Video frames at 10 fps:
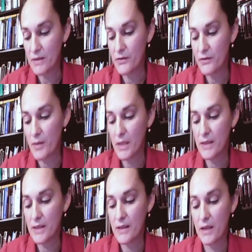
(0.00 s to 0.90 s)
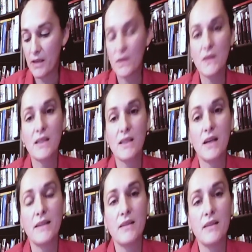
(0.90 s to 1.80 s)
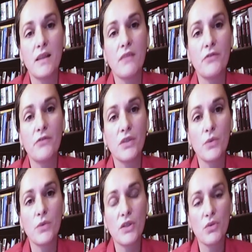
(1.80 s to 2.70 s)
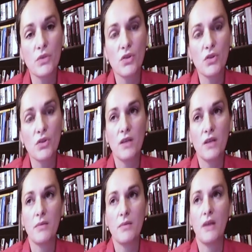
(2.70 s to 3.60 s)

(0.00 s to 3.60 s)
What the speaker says: feminist eco-society that the first question was talking about,